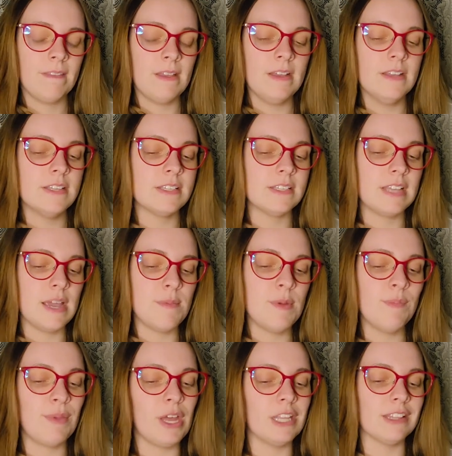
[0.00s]
Sam
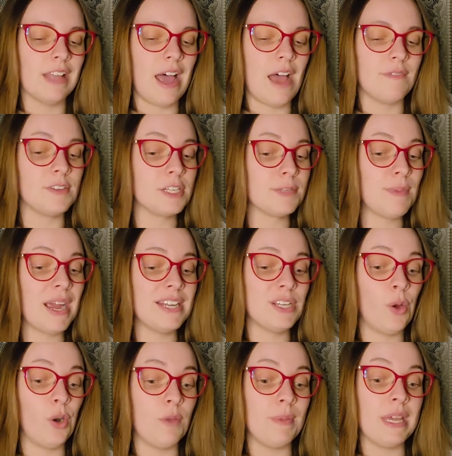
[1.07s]
and Ben laughed, despite
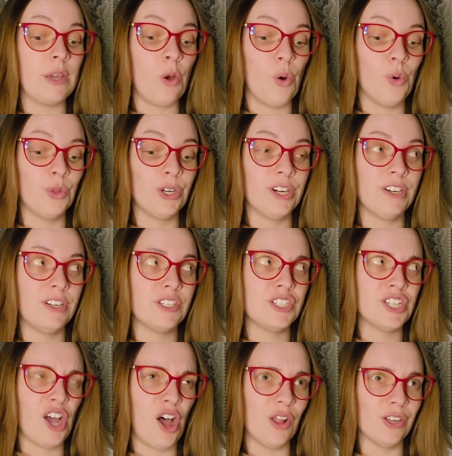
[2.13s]
Tony being older,
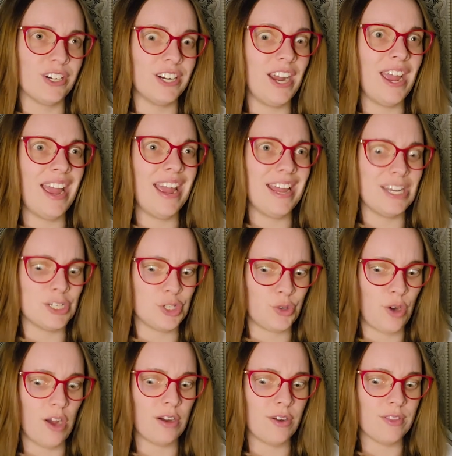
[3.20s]
taller, and
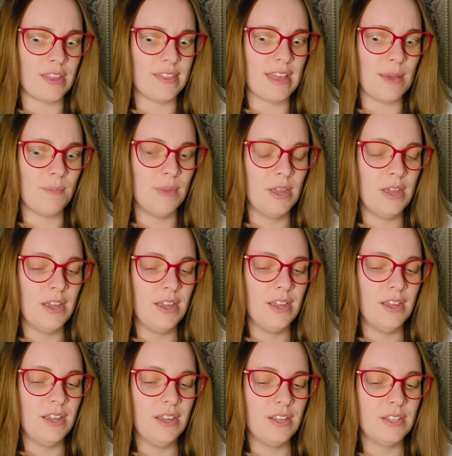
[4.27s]
stronger than them.
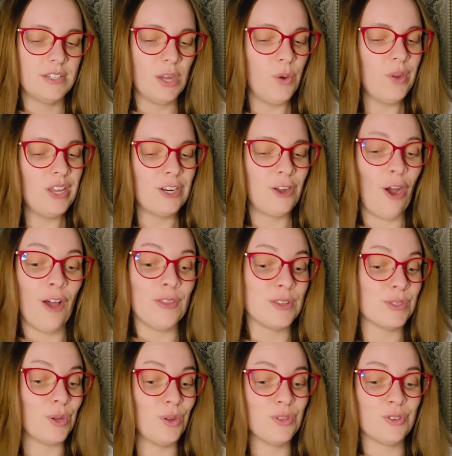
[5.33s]
Tony had gone
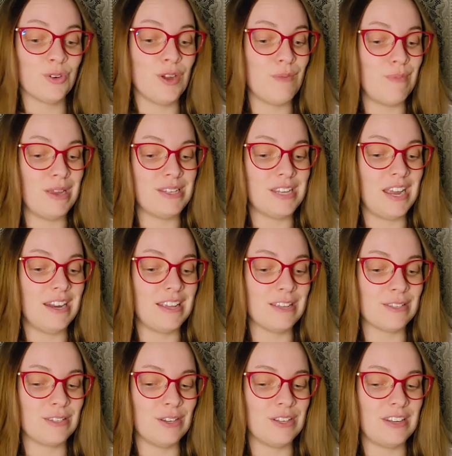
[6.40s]
this whole trip maintaining
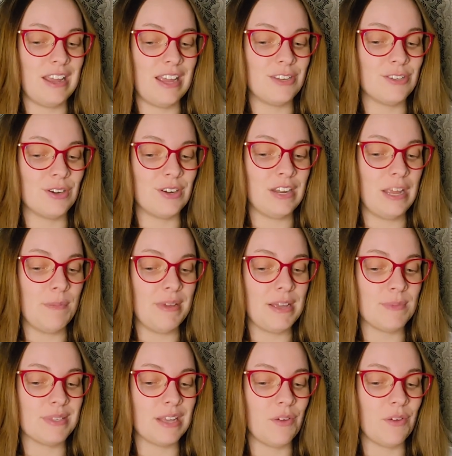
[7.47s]
his good nature and keeping himself